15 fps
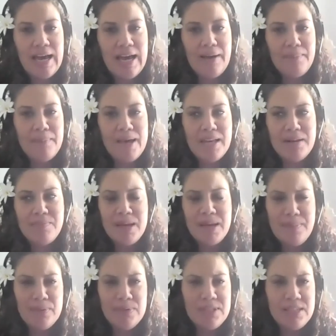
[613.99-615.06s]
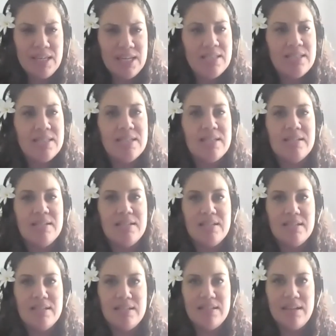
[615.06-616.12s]
And people tend to
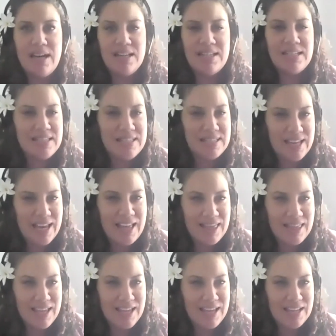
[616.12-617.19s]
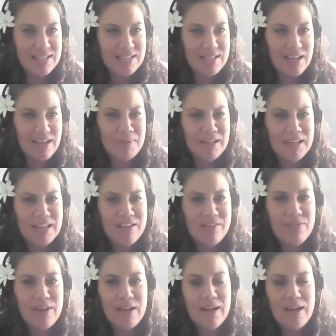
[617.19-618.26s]
understand that, I believe.